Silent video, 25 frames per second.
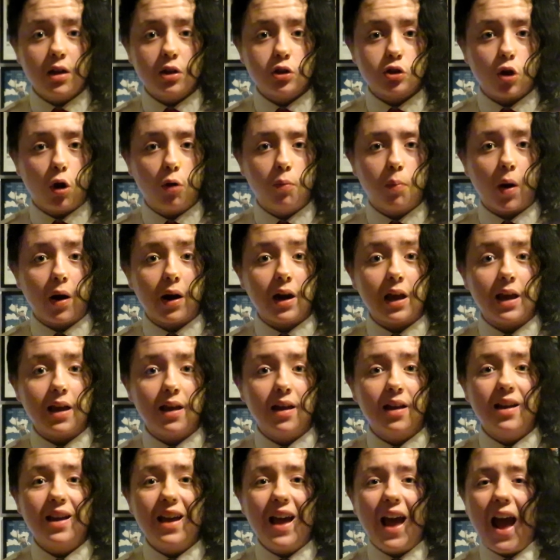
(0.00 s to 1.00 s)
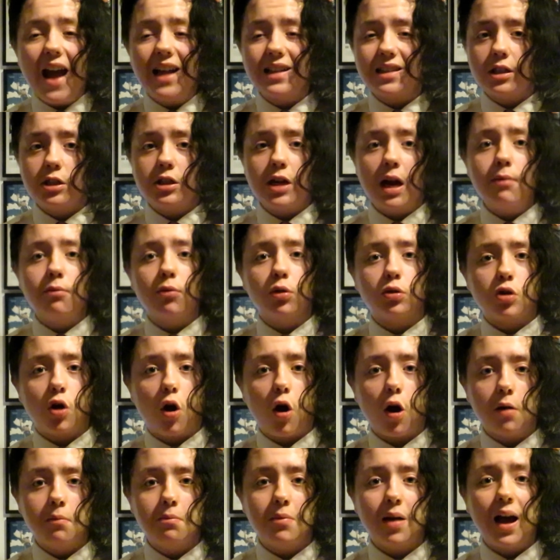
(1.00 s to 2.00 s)
Sol Bernie. It's a general
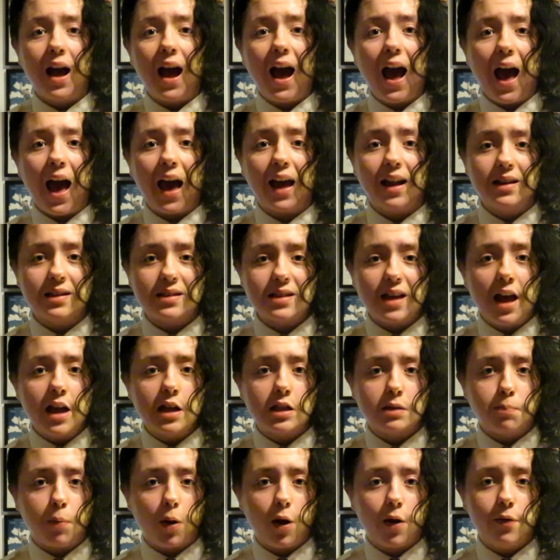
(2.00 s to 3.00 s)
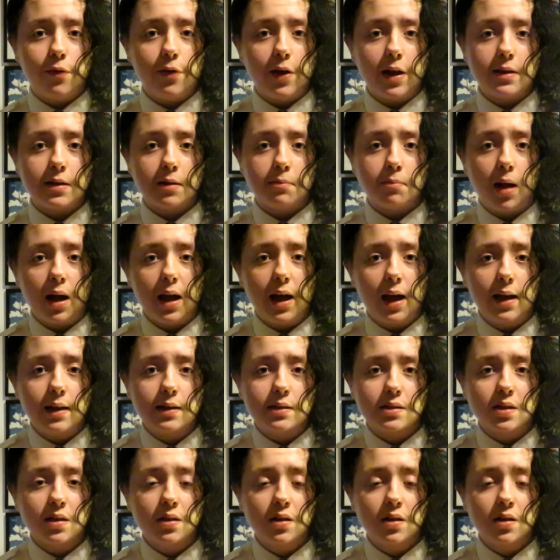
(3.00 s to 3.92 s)
term and it's perfect in my eyes.